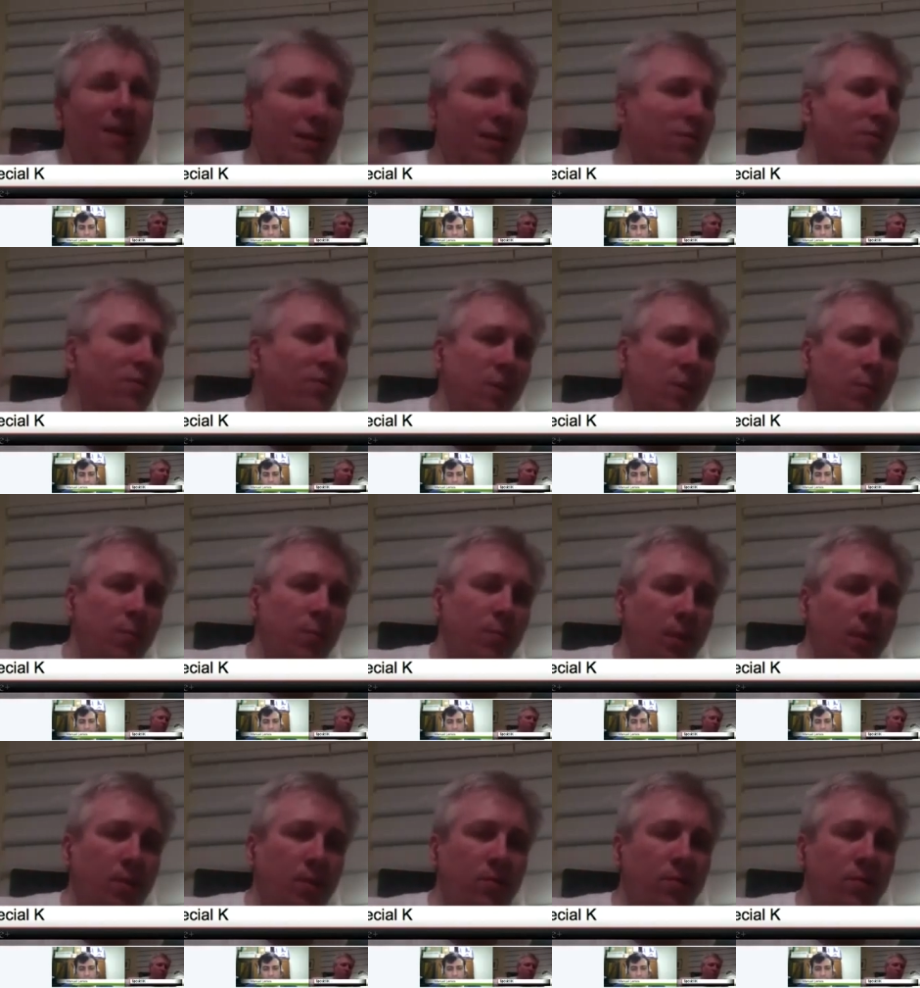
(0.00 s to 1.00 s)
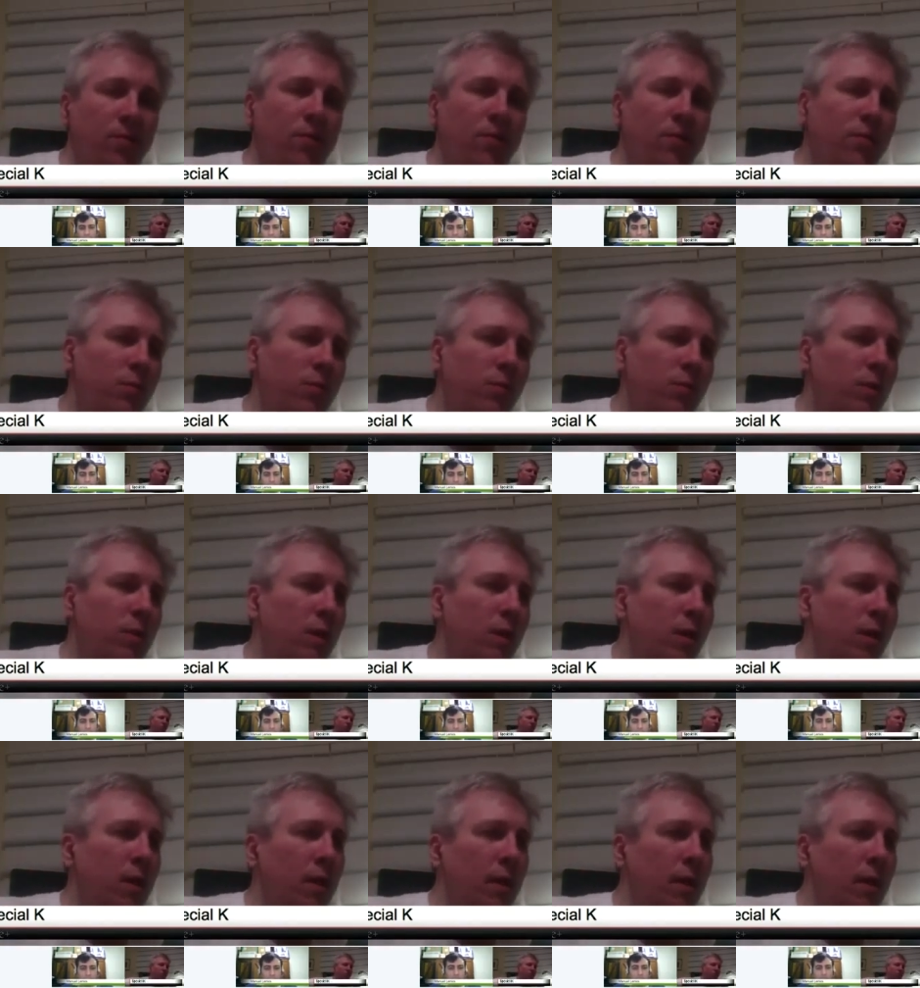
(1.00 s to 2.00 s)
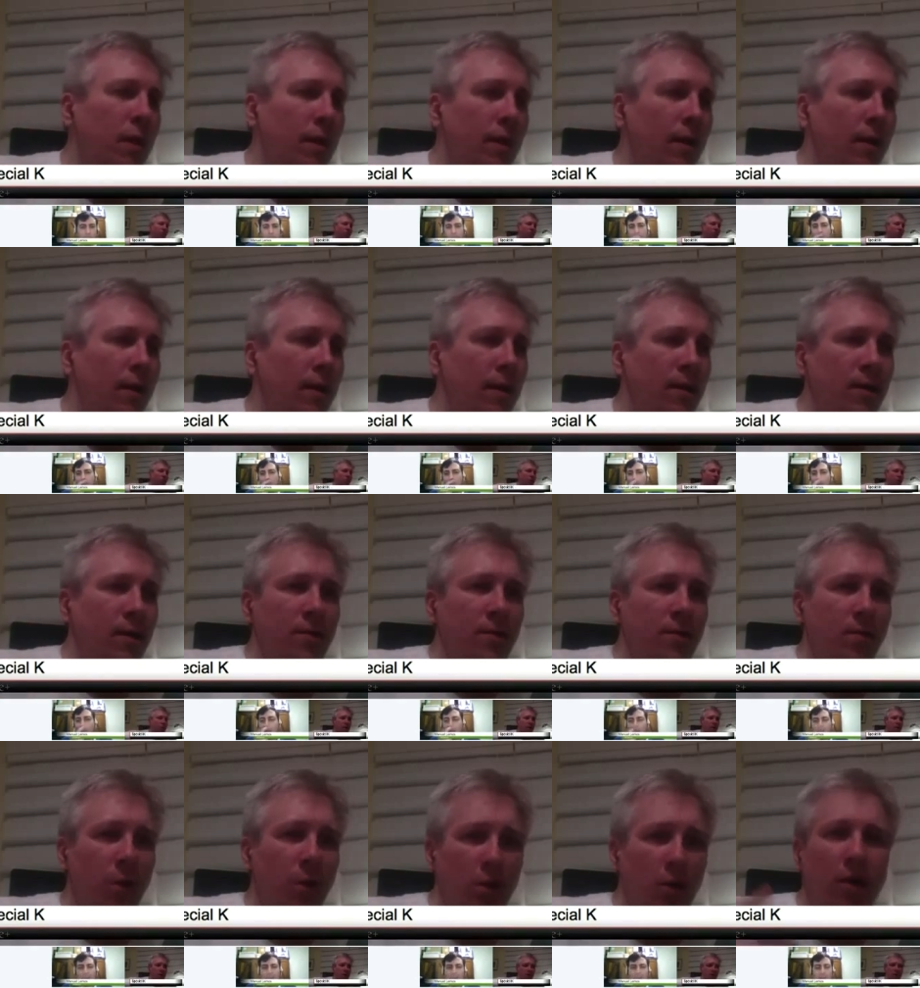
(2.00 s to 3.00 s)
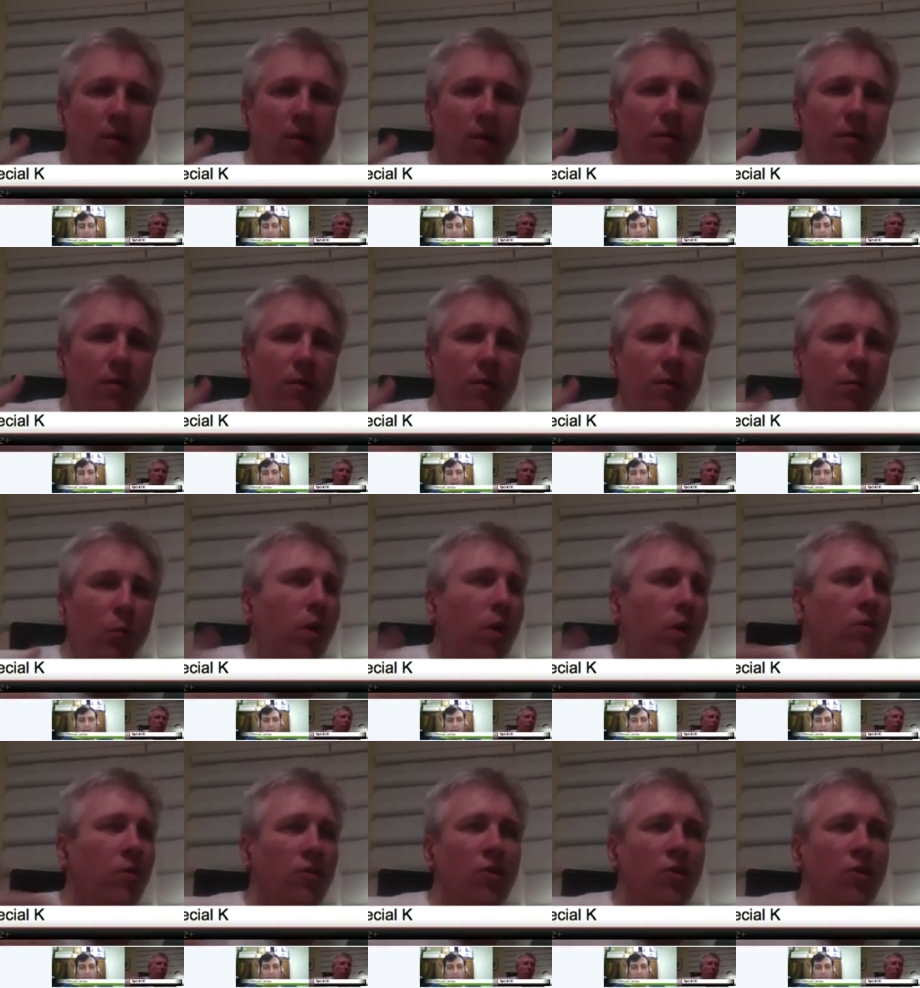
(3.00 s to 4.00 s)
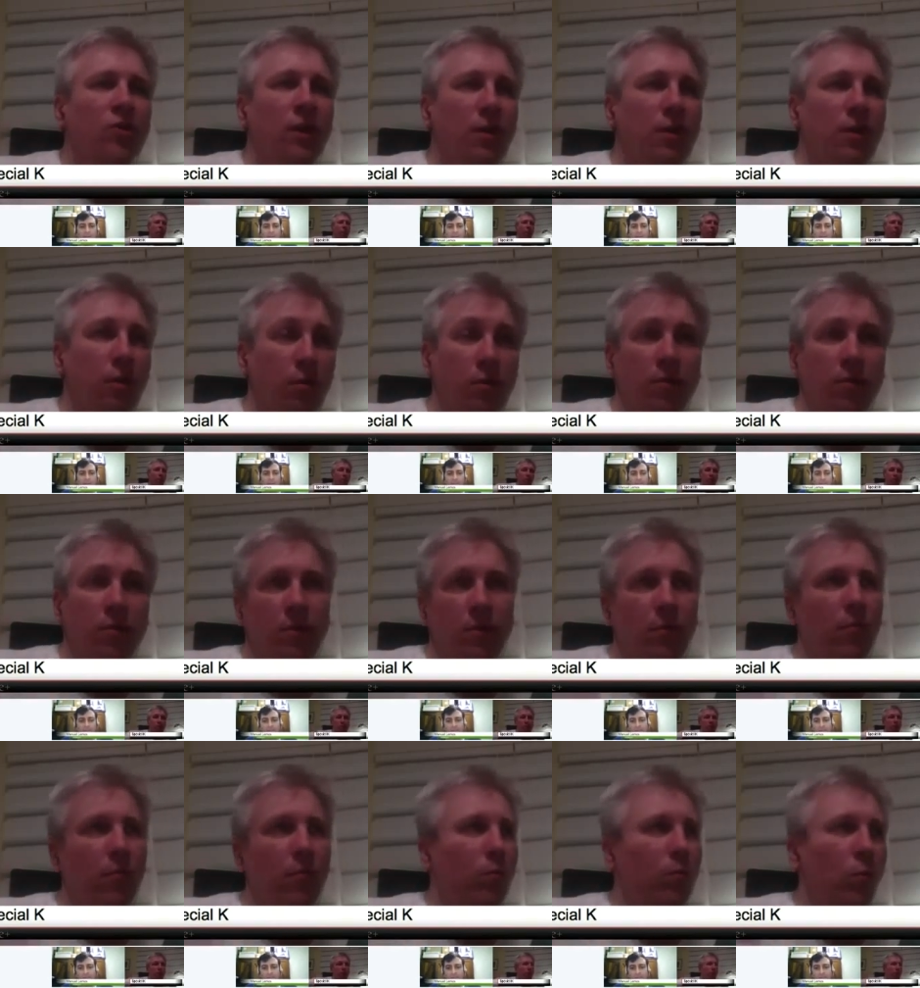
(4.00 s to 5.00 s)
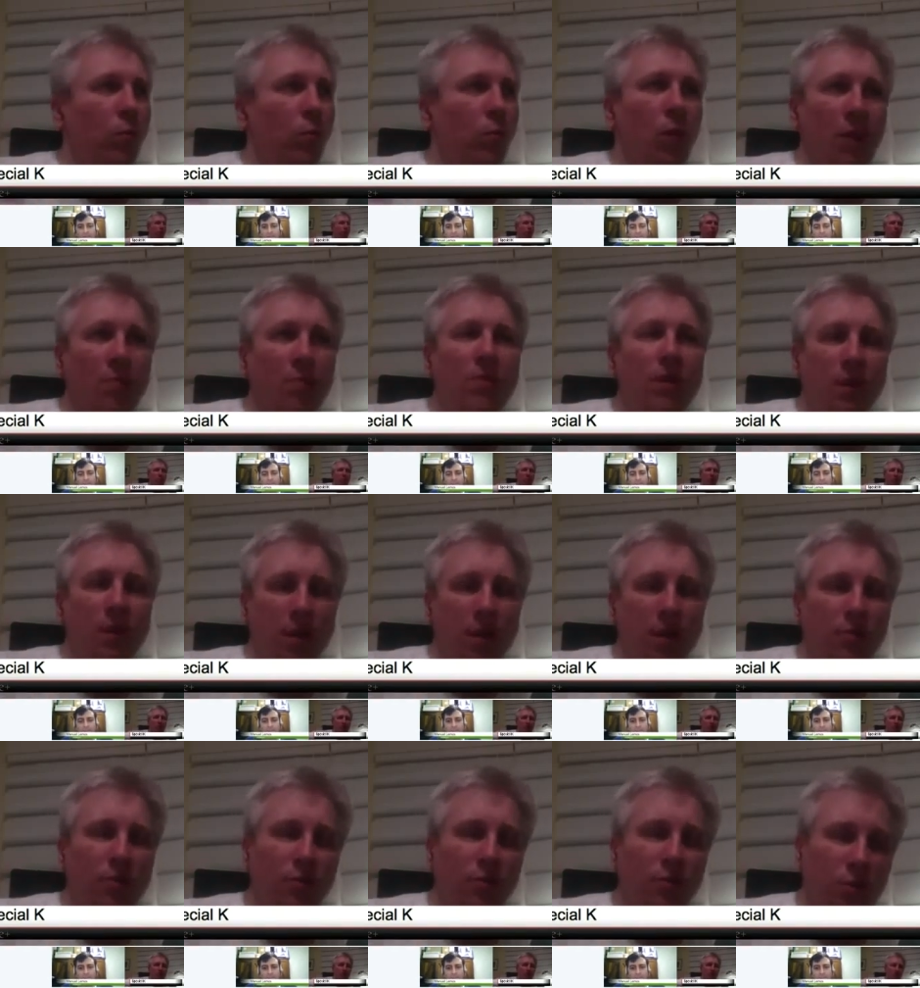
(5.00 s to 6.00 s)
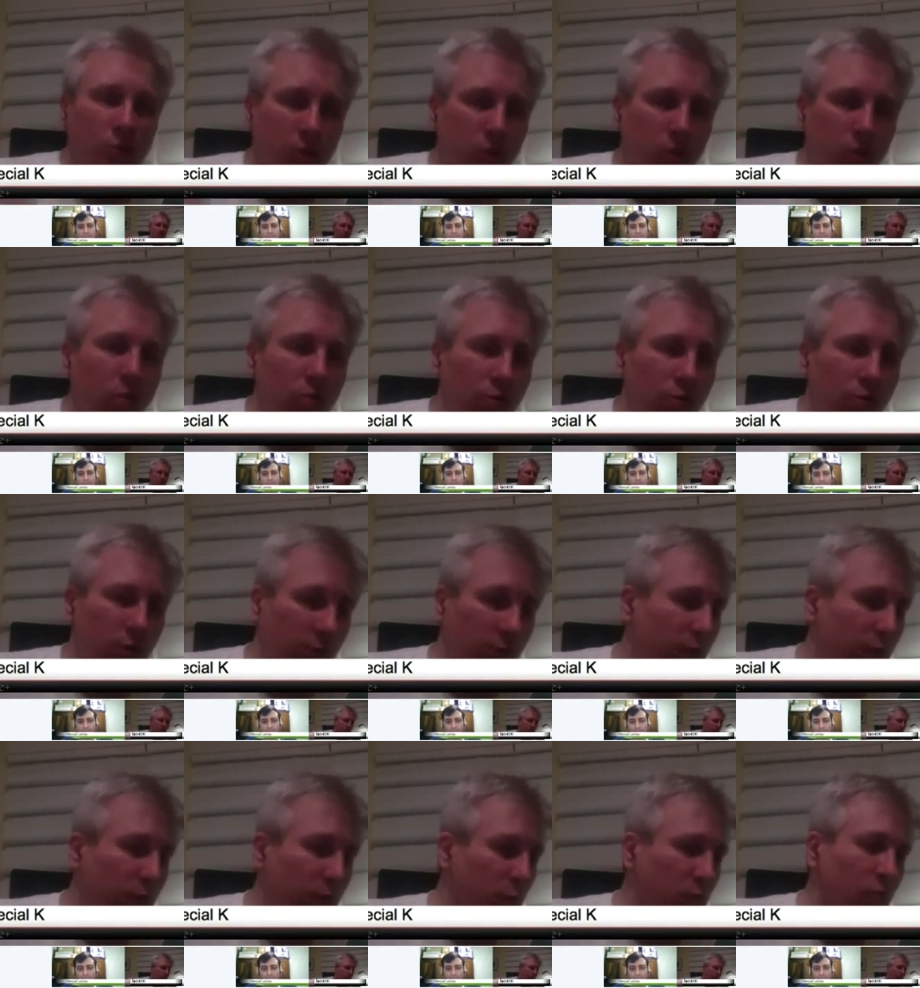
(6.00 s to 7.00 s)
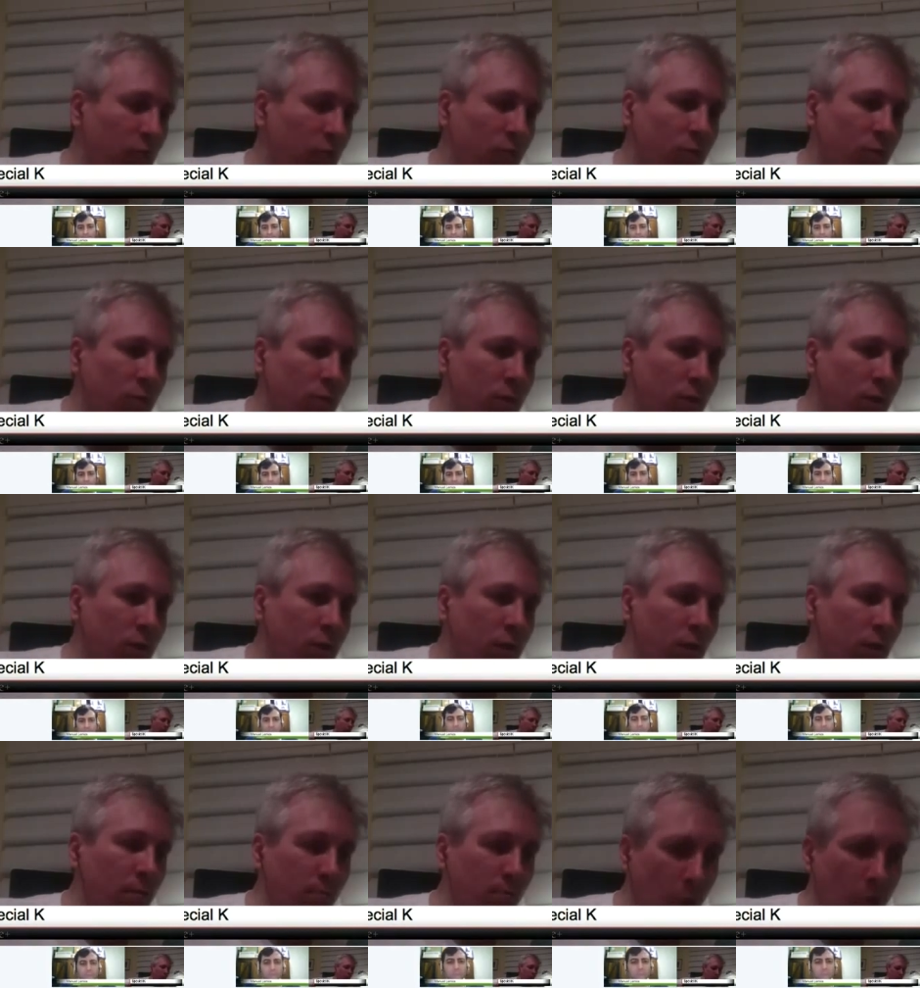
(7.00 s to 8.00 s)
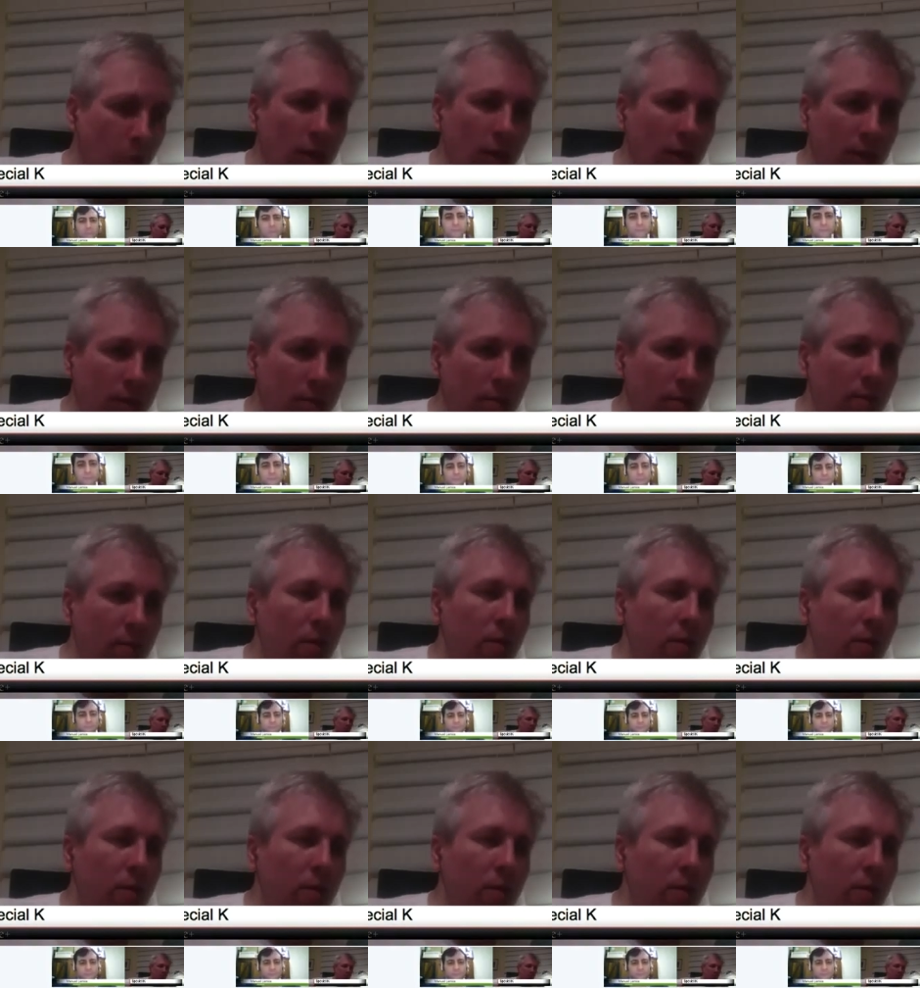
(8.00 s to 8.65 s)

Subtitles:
is a separate beast. So I think the market, we are such a web technology, such a large and influential market